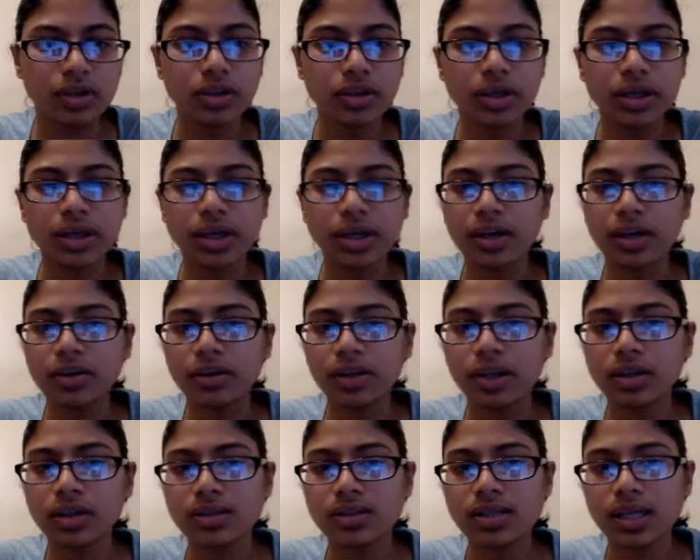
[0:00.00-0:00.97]
get an arrow that
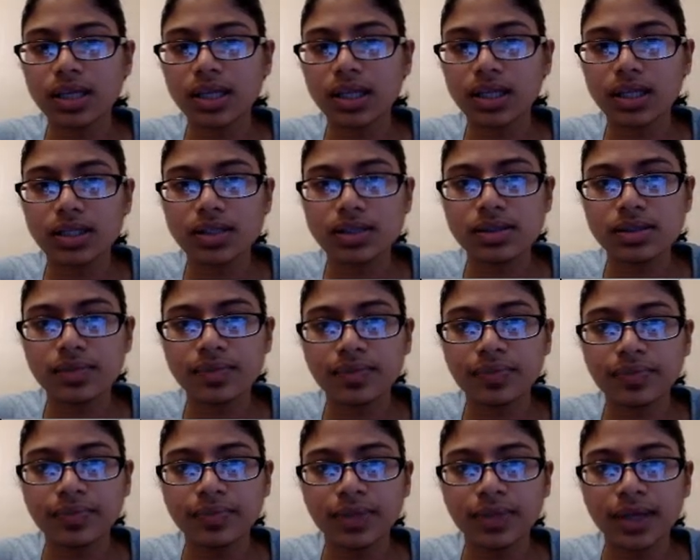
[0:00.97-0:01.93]
looks like this.
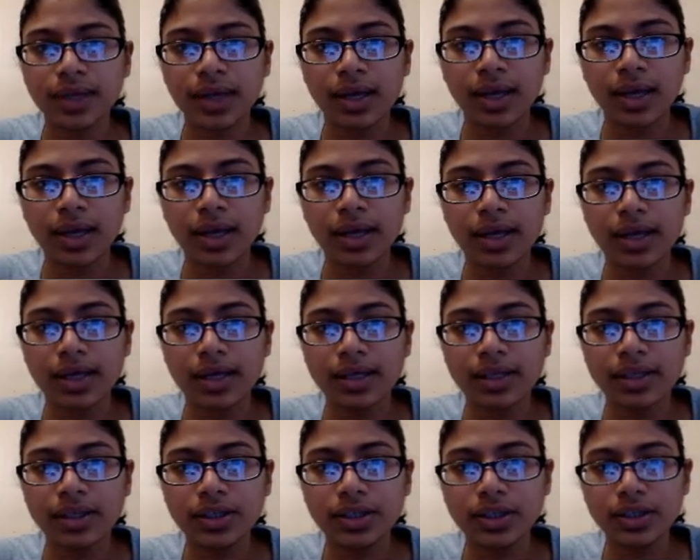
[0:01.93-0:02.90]

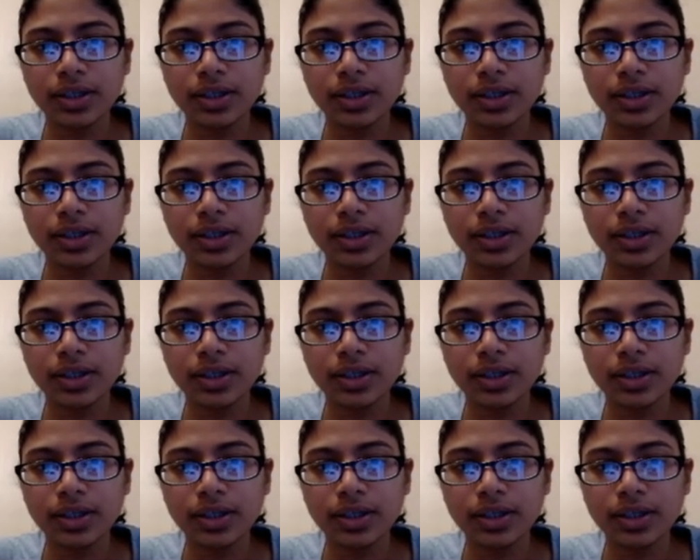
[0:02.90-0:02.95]
And